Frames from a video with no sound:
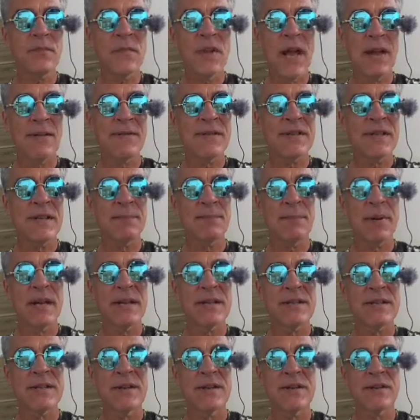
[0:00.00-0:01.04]
I've seen
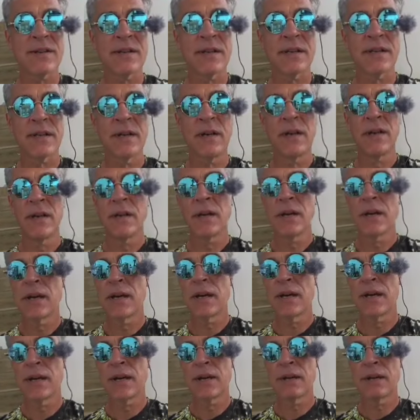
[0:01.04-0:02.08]
bikes here that
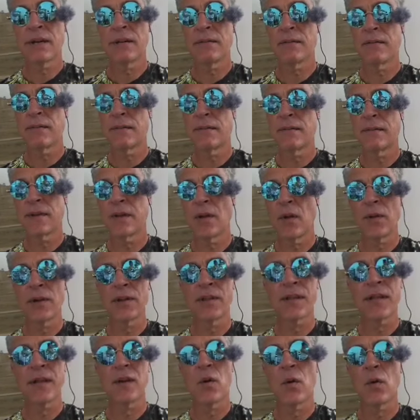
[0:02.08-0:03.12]
the only
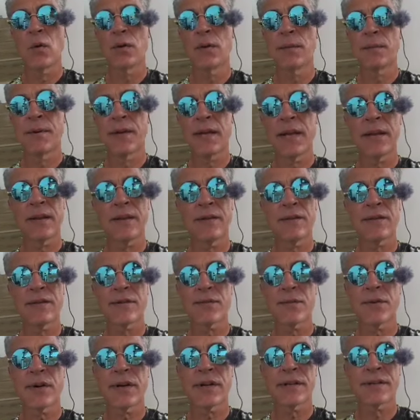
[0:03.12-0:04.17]
thing holding them together is
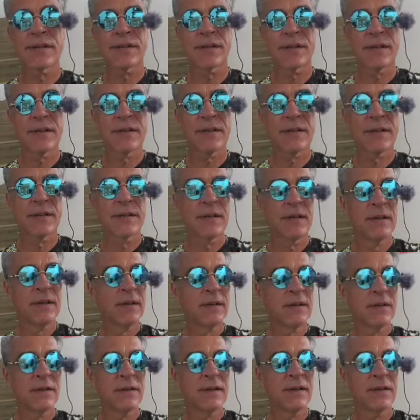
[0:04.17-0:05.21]
rust.
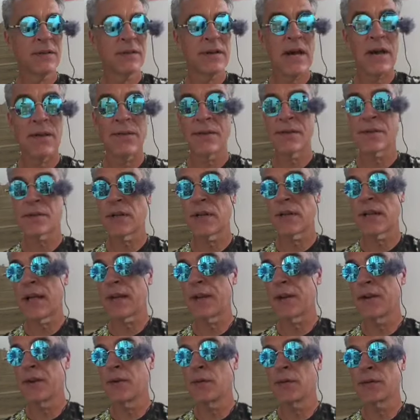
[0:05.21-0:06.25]
You know, now there's a lot
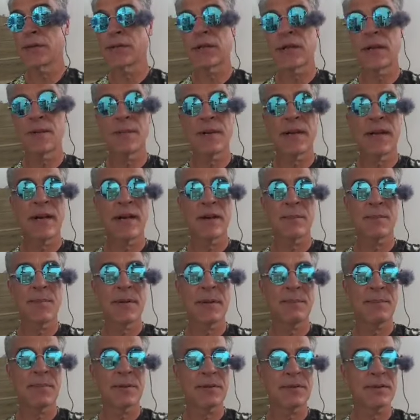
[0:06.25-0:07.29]
of new ones coming out.
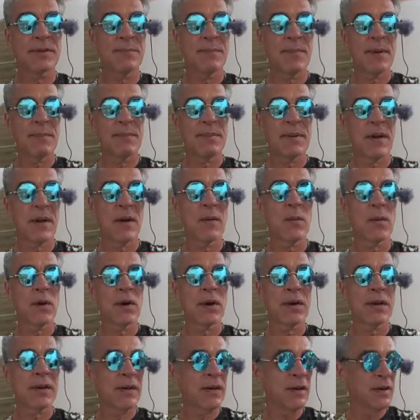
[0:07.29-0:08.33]
People are
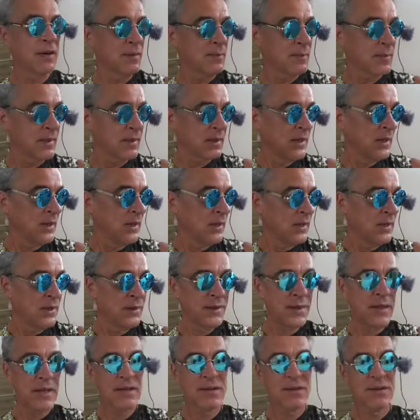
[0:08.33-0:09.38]
working here, but
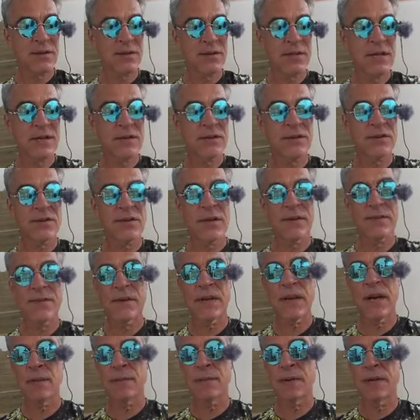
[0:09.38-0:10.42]
things are tough
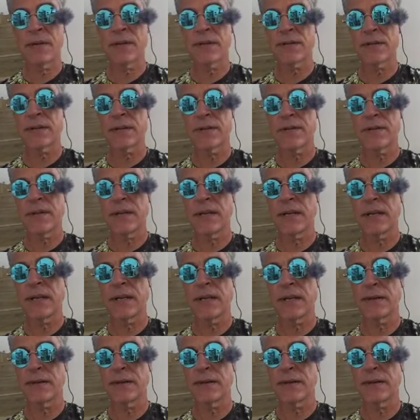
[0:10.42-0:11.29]
now because of the